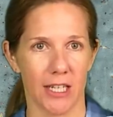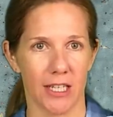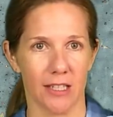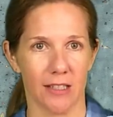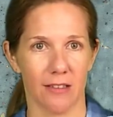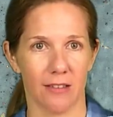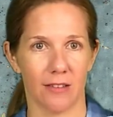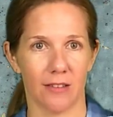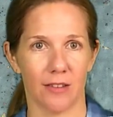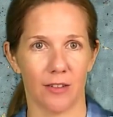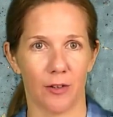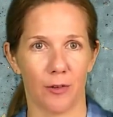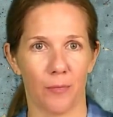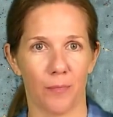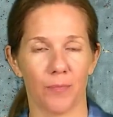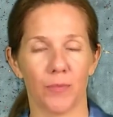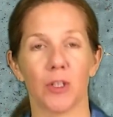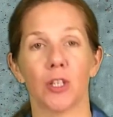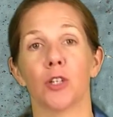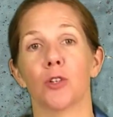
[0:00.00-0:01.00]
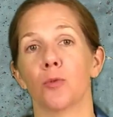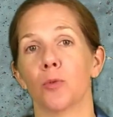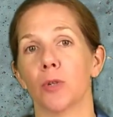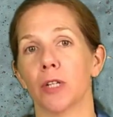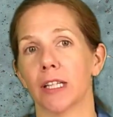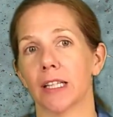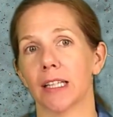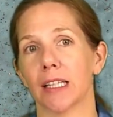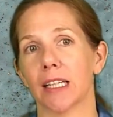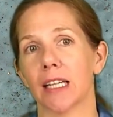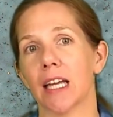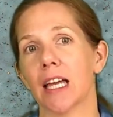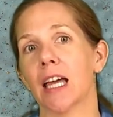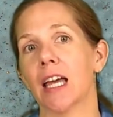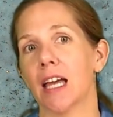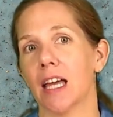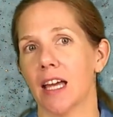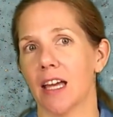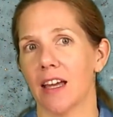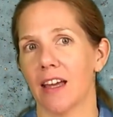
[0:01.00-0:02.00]
is. You will
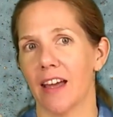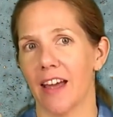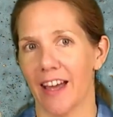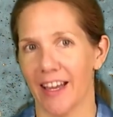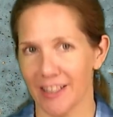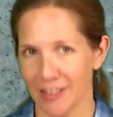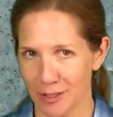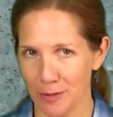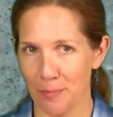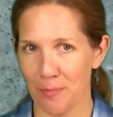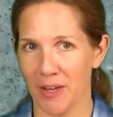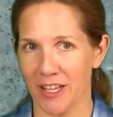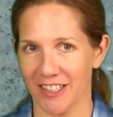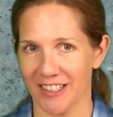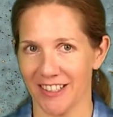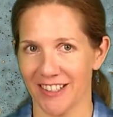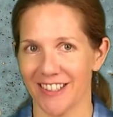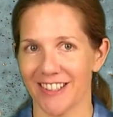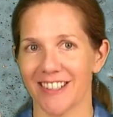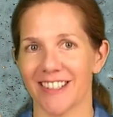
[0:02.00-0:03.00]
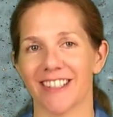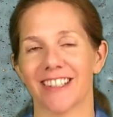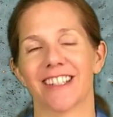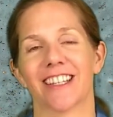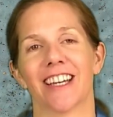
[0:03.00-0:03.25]
and must